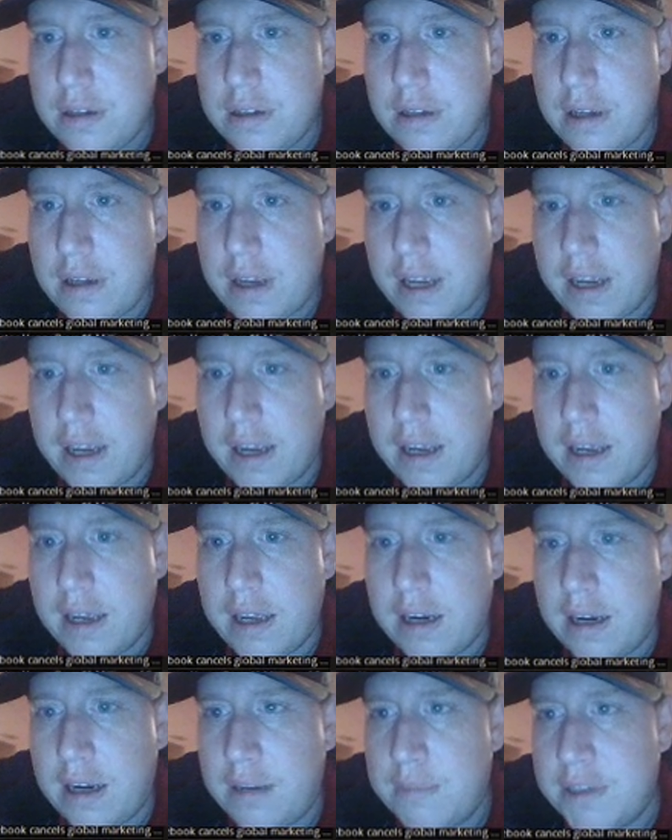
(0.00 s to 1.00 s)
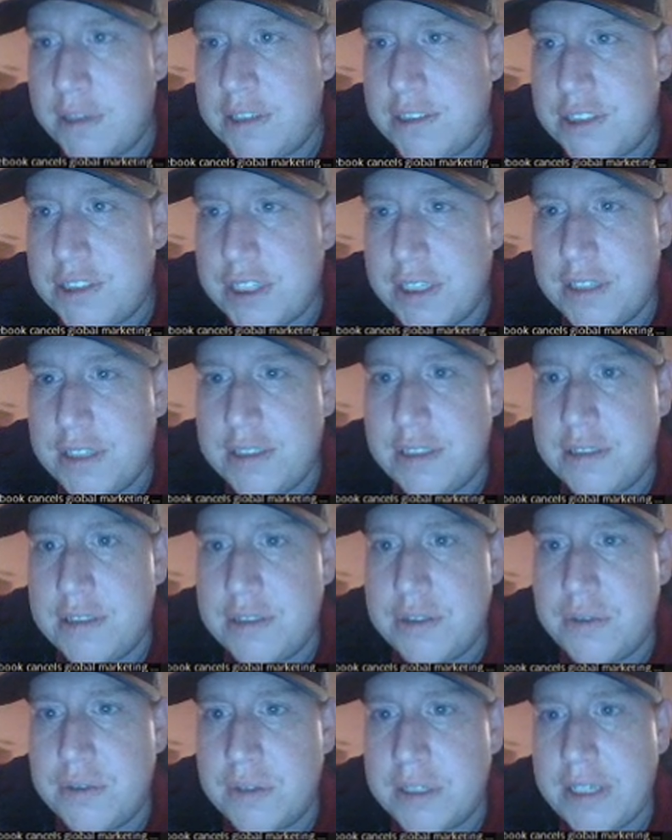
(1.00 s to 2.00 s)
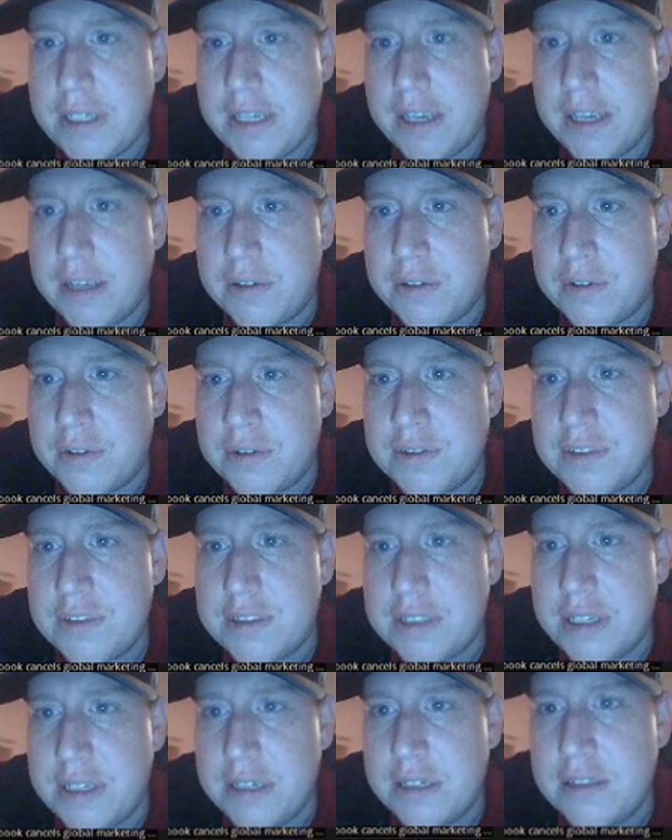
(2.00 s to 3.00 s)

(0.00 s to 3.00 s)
And I'm going to change it to a candlestick.